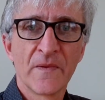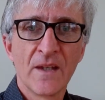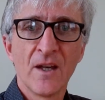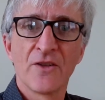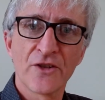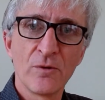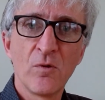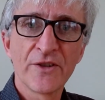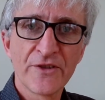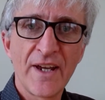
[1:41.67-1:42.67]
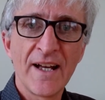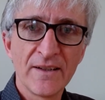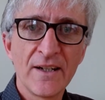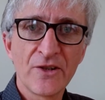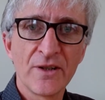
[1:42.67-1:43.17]
So what's our
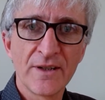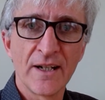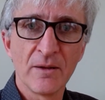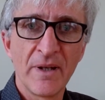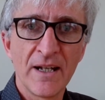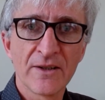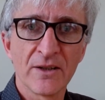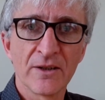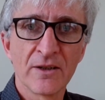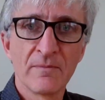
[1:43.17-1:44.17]
nation done about it?